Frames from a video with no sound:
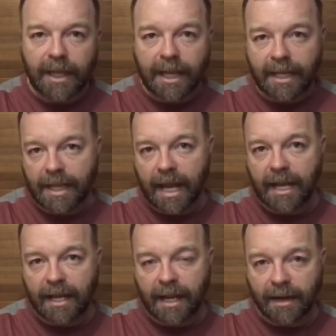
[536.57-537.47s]
in
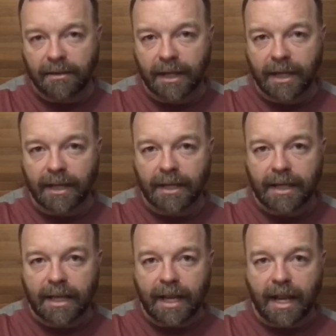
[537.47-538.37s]
that area,
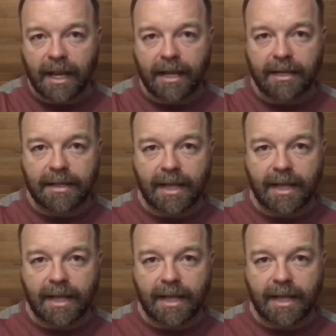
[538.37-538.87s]
and